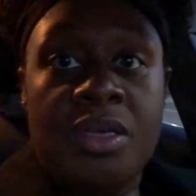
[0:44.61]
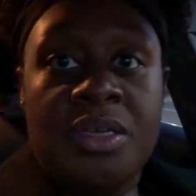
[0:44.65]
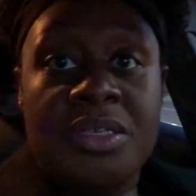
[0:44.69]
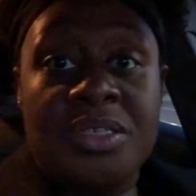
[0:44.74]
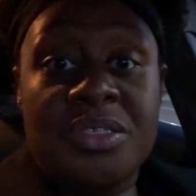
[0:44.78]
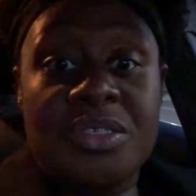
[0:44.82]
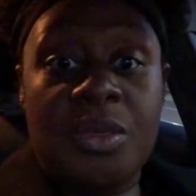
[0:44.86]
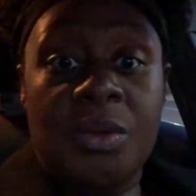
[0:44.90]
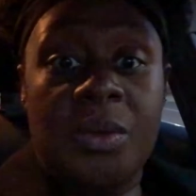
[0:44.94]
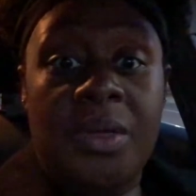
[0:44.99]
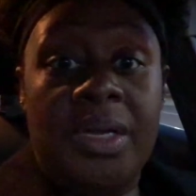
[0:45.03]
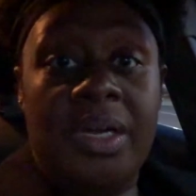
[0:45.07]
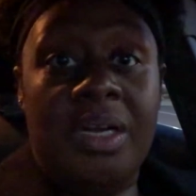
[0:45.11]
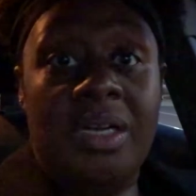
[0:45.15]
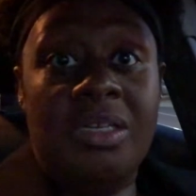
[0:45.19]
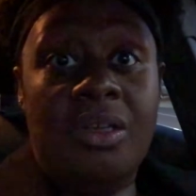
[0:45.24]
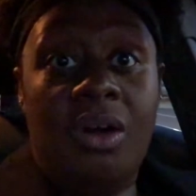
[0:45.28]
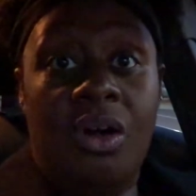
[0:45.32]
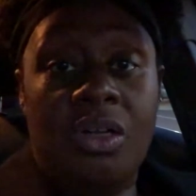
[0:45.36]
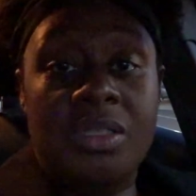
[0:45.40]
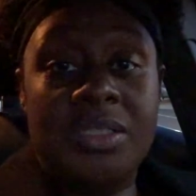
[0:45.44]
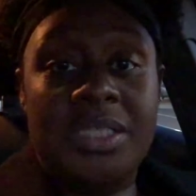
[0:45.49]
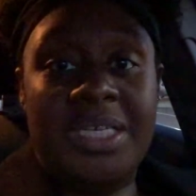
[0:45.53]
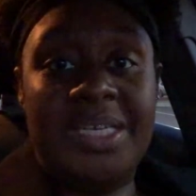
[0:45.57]
So we're here at
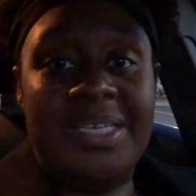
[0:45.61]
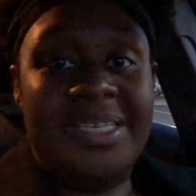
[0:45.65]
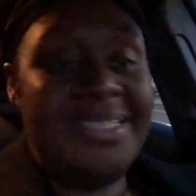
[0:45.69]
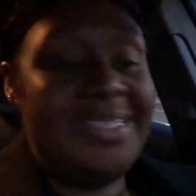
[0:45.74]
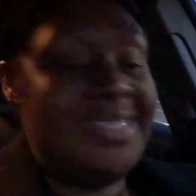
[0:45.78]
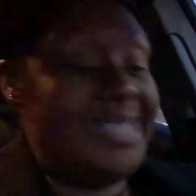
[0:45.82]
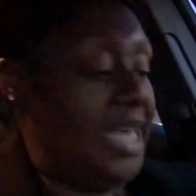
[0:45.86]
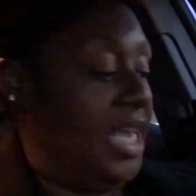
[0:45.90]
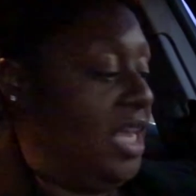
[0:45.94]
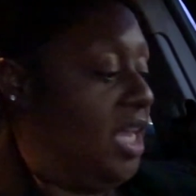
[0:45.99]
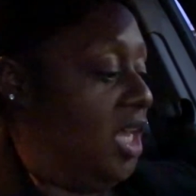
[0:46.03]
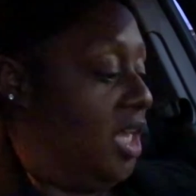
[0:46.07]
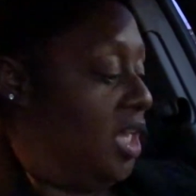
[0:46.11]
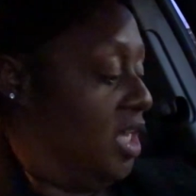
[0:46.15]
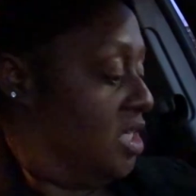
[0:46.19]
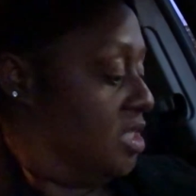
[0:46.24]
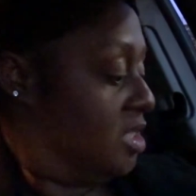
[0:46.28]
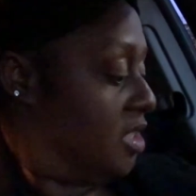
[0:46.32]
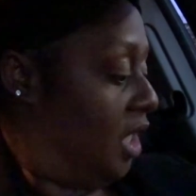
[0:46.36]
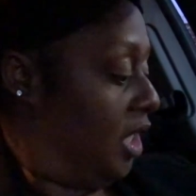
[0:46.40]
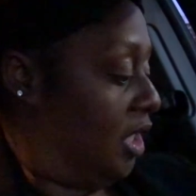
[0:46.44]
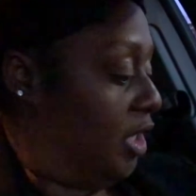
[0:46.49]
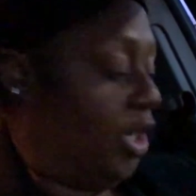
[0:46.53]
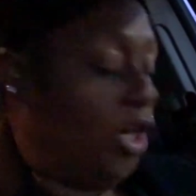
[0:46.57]
Aldi's,
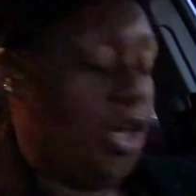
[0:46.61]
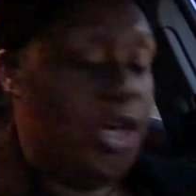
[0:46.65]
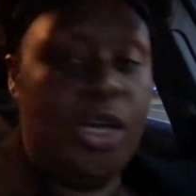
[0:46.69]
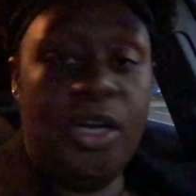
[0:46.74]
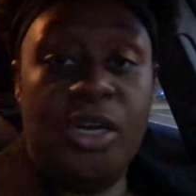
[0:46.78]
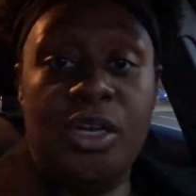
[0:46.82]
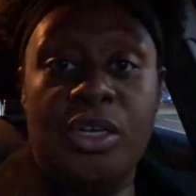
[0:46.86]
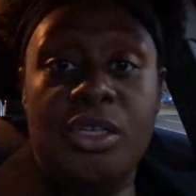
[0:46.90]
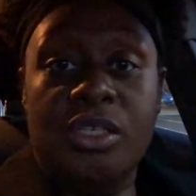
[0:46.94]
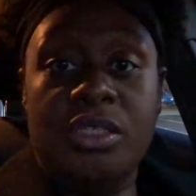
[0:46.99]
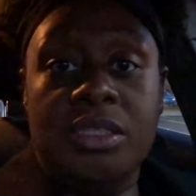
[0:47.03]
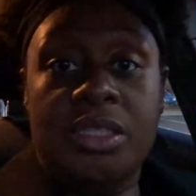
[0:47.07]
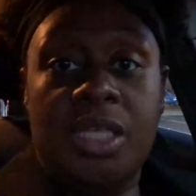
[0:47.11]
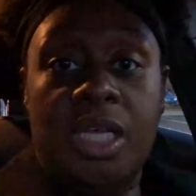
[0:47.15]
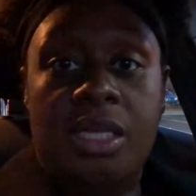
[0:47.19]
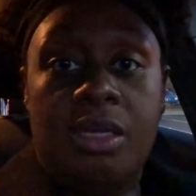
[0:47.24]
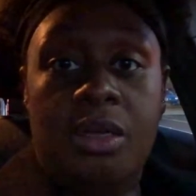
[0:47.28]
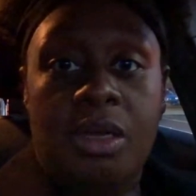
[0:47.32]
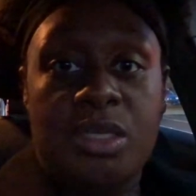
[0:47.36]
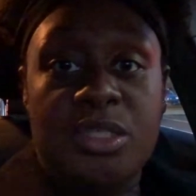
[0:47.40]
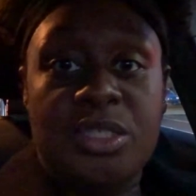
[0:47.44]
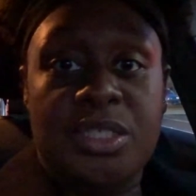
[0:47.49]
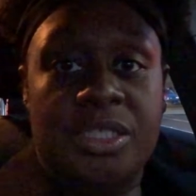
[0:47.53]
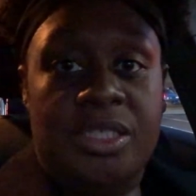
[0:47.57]
and I heard that
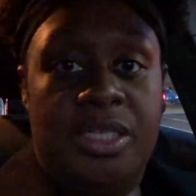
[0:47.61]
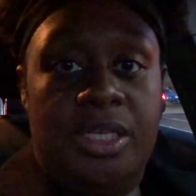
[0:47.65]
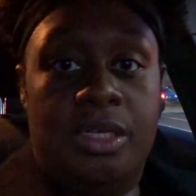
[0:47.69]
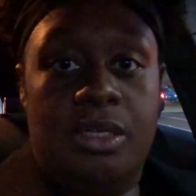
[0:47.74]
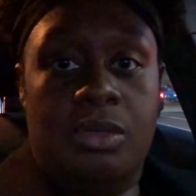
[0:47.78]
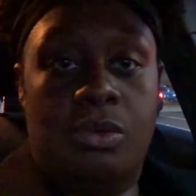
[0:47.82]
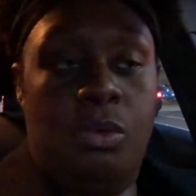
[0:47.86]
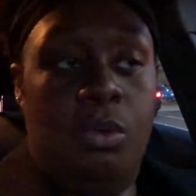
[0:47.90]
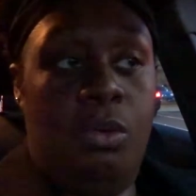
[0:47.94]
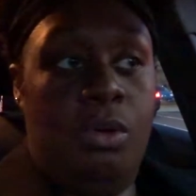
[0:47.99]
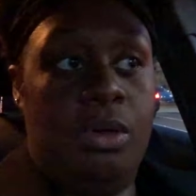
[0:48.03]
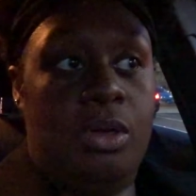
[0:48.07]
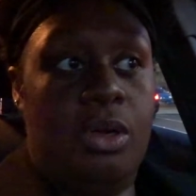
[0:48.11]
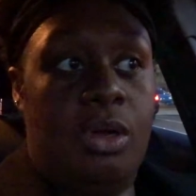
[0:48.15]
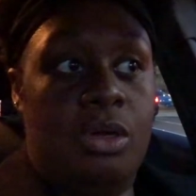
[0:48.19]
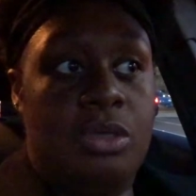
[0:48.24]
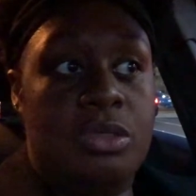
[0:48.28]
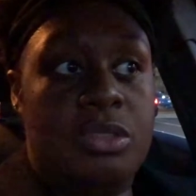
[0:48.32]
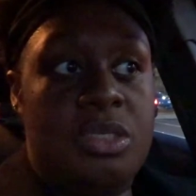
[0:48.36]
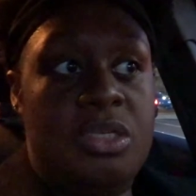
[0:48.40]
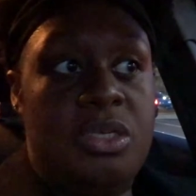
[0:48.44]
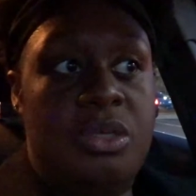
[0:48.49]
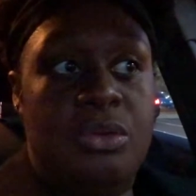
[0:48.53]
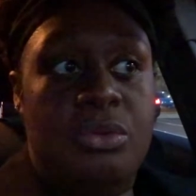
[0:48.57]
you actually need
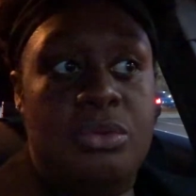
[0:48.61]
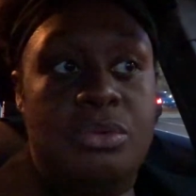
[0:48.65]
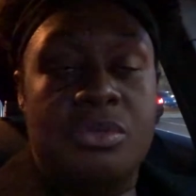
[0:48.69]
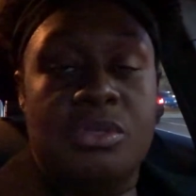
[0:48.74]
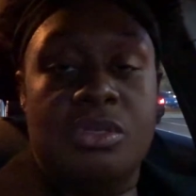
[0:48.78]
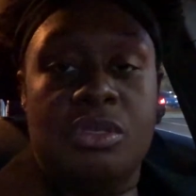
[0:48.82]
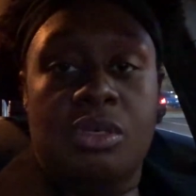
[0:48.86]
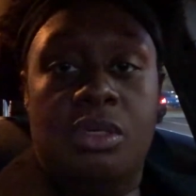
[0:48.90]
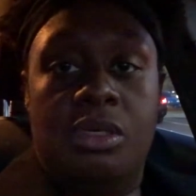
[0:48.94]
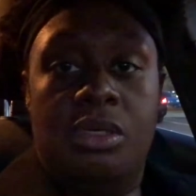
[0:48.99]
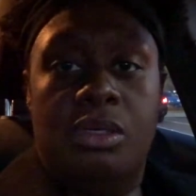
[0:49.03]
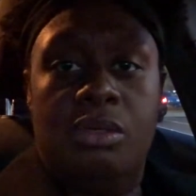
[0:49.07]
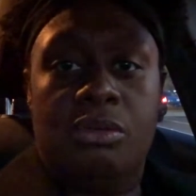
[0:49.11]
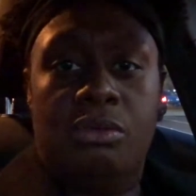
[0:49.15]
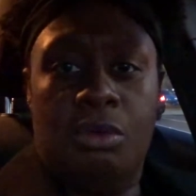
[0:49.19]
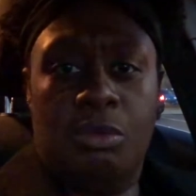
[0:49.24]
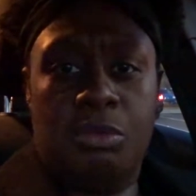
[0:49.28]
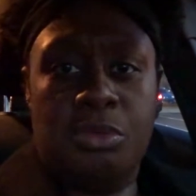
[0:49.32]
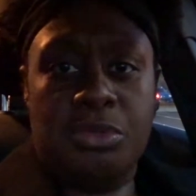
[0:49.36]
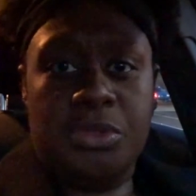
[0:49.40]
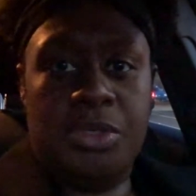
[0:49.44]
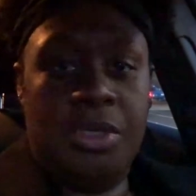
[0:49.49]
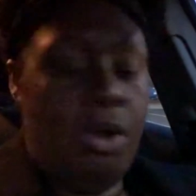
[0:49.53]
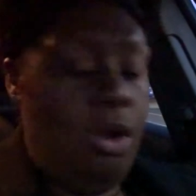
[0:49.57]
$0.25 to use the
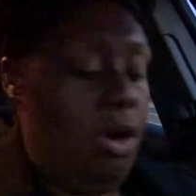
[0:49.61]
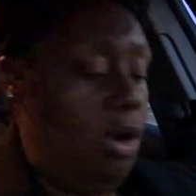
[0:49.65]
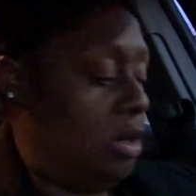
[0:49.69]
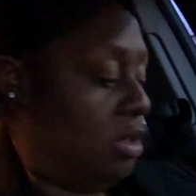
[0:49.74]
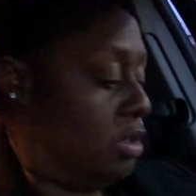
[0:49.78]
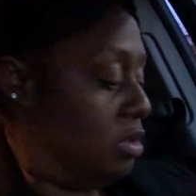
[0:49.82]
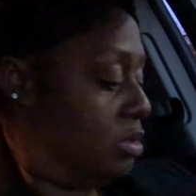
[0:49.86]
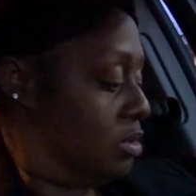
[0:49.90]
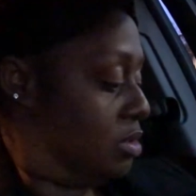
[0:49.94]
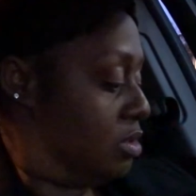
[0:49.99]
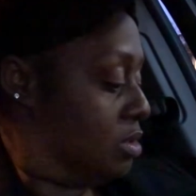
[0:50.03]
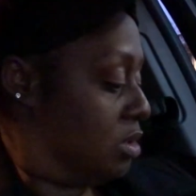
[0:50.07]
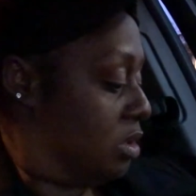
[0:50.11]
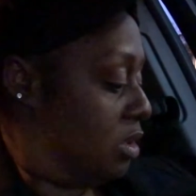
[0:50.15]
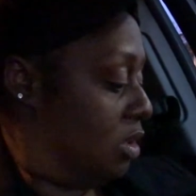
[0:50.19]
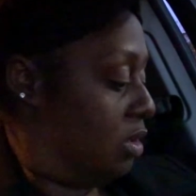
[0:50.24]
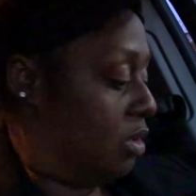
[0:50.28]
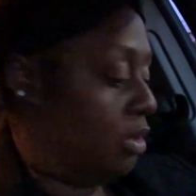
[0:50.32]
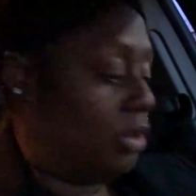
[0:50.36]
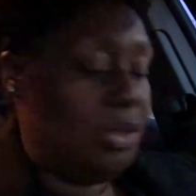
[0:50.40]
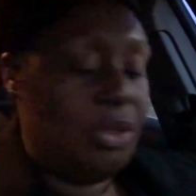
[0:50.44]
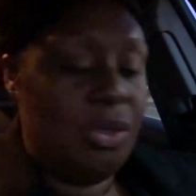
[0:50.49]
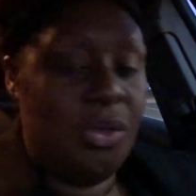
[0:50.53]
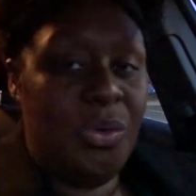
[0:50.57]
grocery cart.
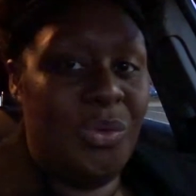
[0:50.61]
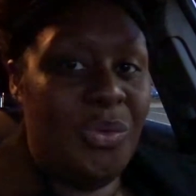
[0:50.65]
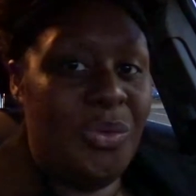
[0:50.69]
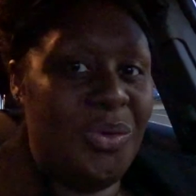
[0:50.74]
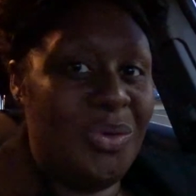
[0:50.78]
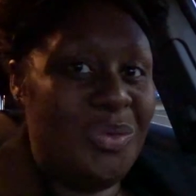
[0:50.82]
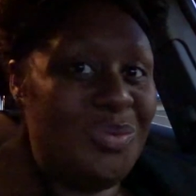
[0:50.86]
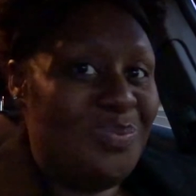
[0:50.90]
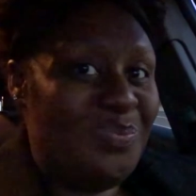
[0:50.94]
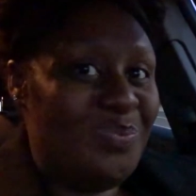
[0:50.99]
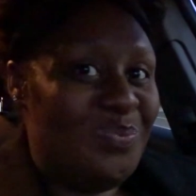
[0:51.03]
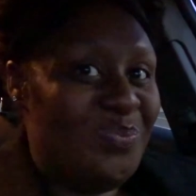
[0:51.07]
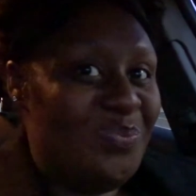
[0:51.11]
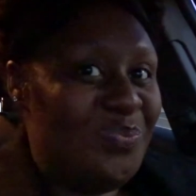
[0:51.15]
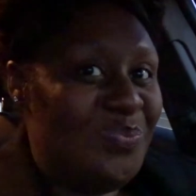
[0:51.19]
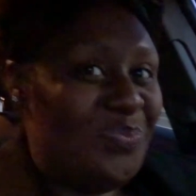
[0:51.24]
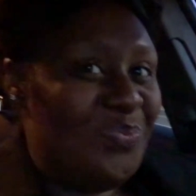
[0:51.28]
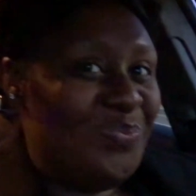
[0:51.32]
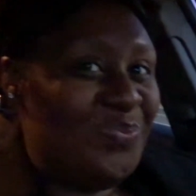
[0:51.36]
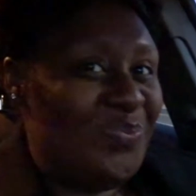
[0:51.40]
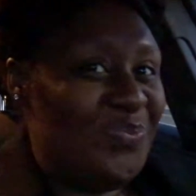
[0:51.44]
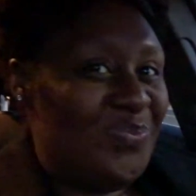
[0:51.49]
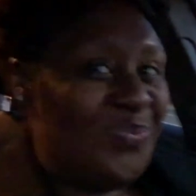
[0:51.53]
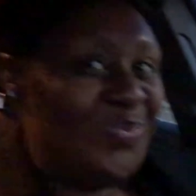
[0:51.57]
So
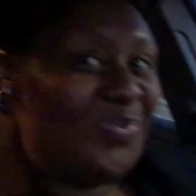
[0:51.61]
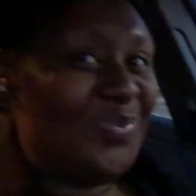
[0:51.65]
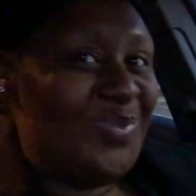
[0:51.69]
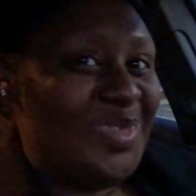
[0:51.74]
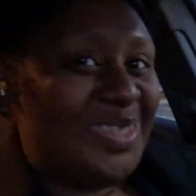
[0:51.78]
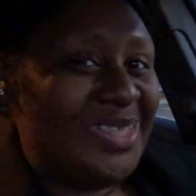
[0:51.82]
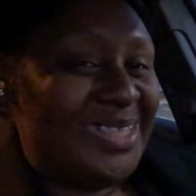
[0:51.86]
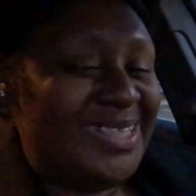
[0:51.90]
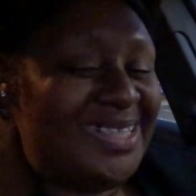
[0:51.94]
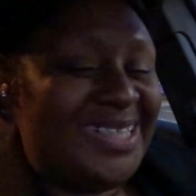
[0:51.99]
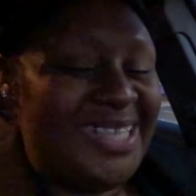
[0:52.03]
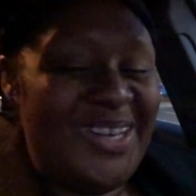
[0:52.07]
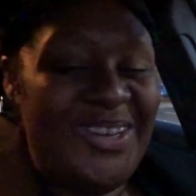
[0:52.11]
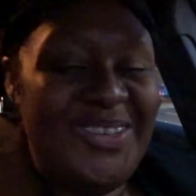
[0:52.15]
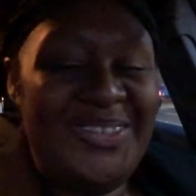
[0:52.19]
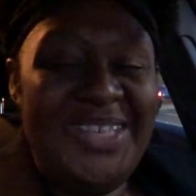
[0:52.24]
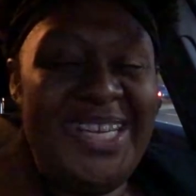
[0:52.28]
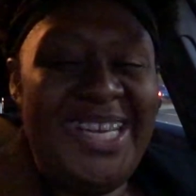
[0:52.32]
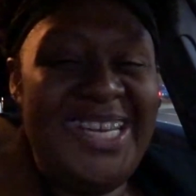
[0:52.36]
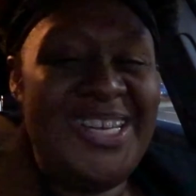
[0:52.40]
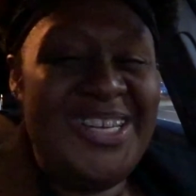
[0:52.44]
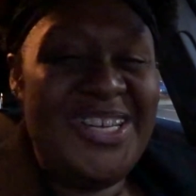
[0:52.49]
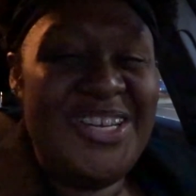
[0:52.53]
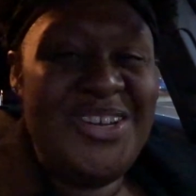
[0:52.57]
down
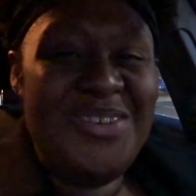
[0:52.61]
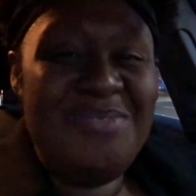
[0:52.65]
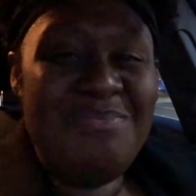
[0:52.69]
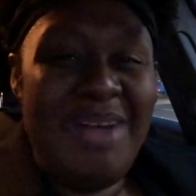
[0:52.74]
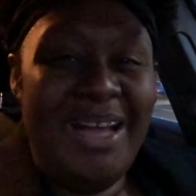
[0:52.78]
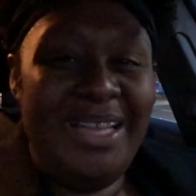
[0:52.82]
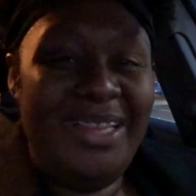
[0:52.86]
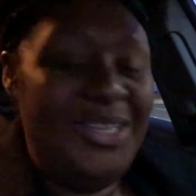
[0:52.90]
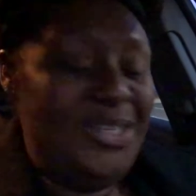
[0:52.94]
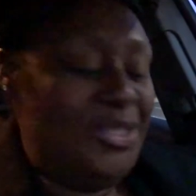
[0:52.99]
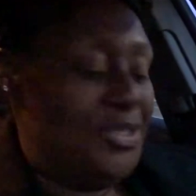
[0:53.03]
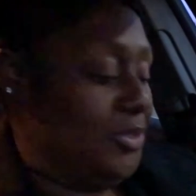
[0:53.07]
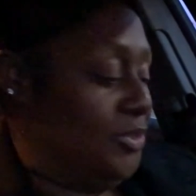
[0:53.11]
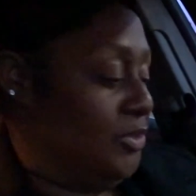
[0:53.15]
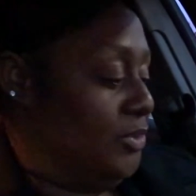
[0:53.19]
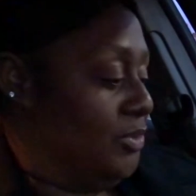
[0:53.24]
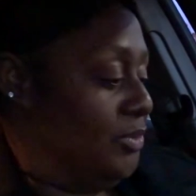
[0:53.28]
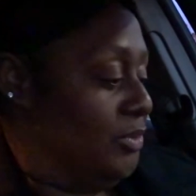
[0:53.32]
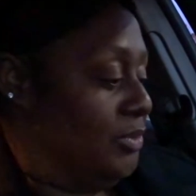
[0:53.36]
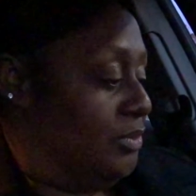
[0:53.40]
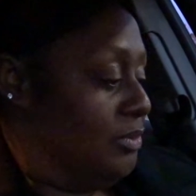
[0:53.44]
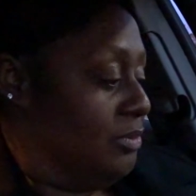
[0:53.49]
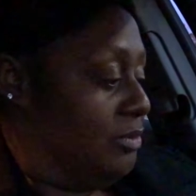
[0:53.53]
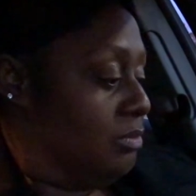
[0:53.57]
here, my
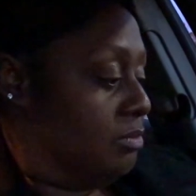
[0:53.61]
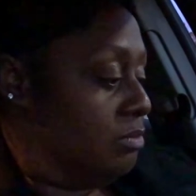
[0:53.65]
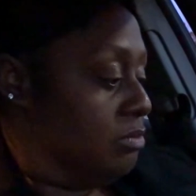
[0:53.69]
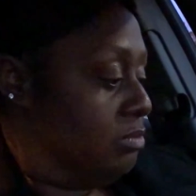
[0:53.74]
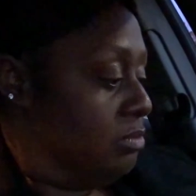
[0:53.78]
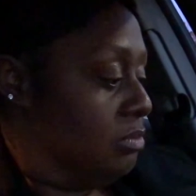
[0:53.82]
little,